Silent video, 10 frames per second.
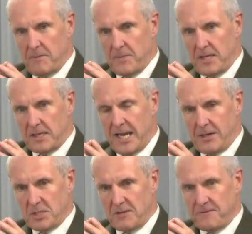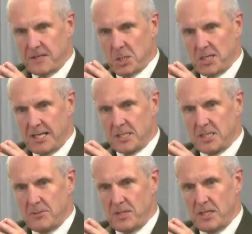the accounting
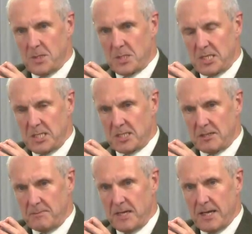functionality within the system,